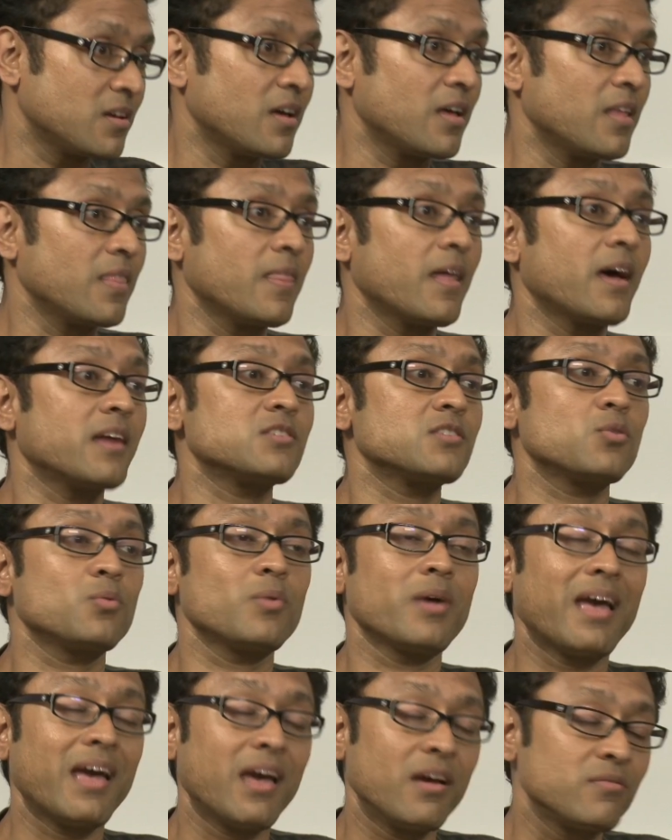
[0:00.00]
and that's how
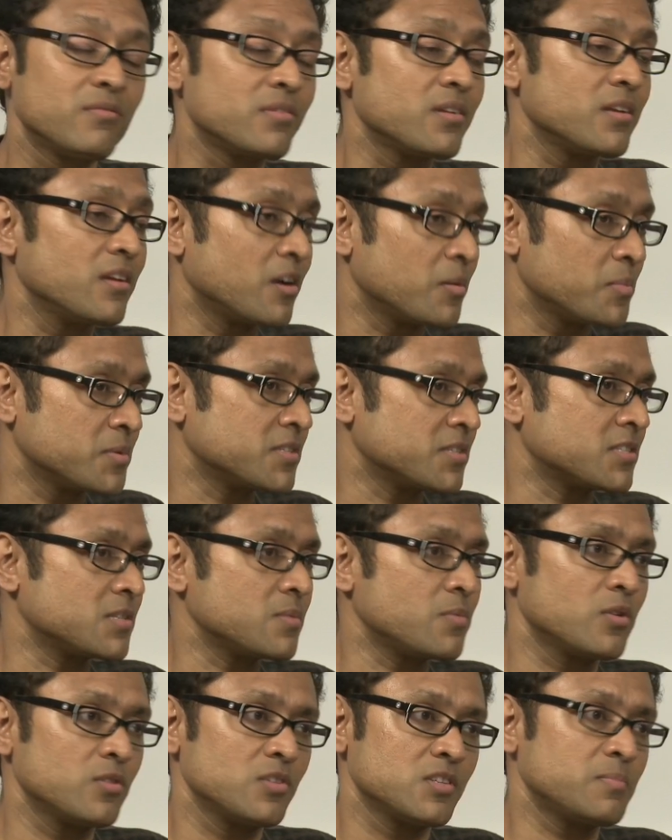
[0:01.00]
every ERP
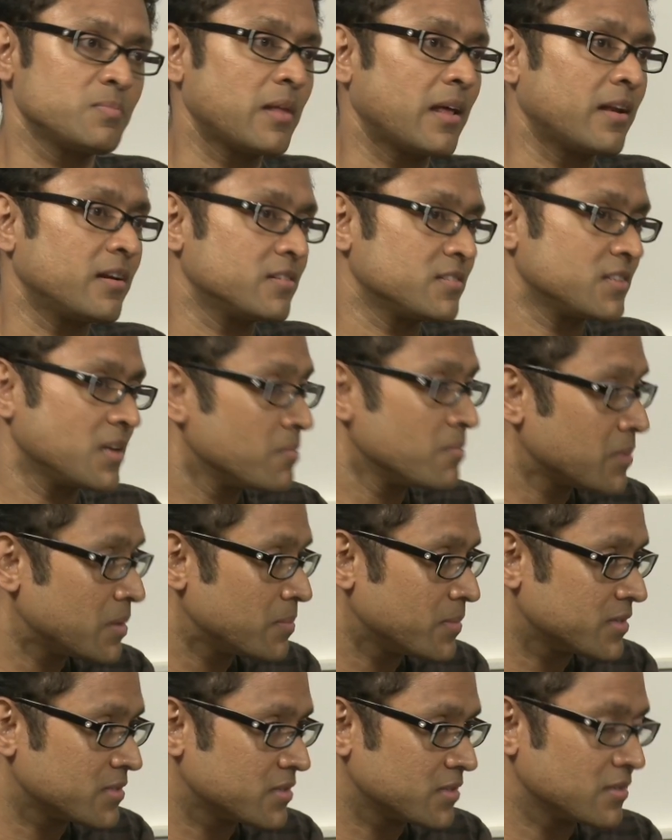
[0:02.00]
system on this planet is
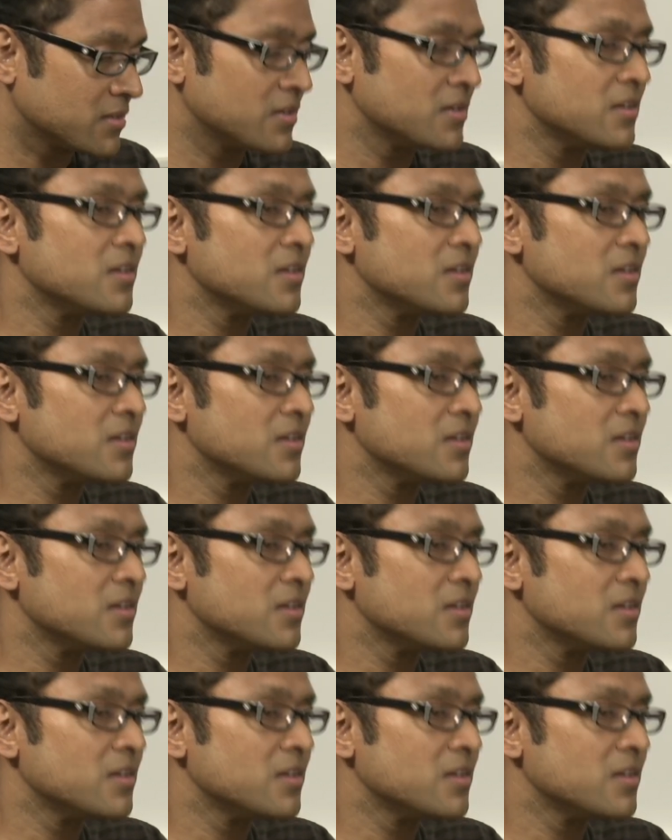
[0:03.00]
implemented.